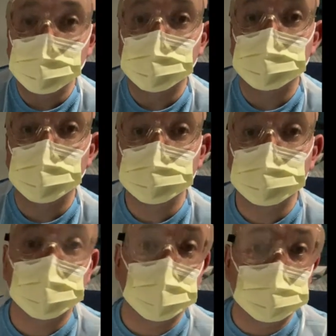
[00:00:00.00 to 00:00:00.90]
across the
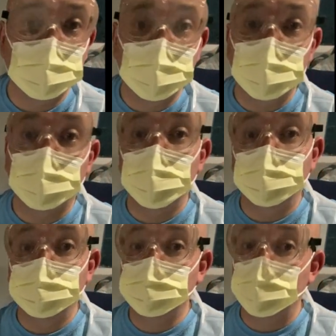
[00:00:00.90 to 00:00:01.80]
slide. Then it will
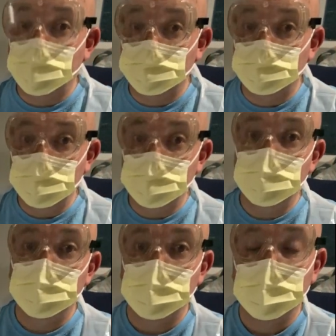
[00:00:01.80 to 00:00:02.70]
have to dry
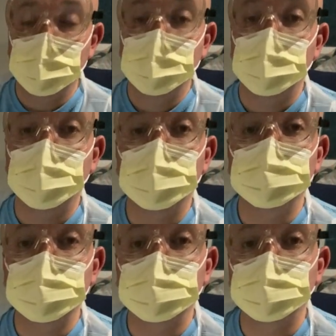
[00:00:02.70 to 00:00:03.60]
completely
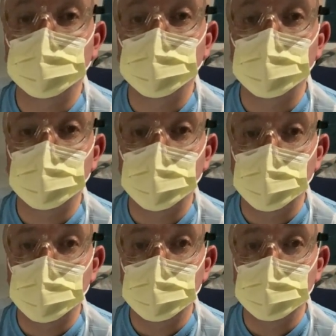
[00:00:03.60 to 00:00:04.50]
before
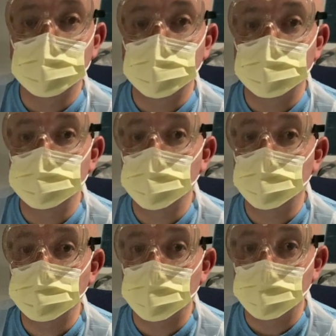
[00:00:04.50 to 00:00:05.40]
I can view
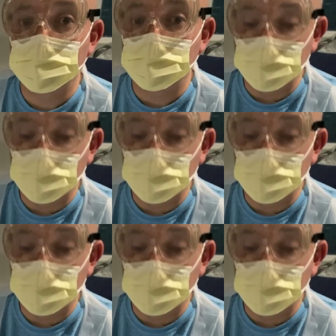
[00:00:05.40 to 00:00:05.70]
it under a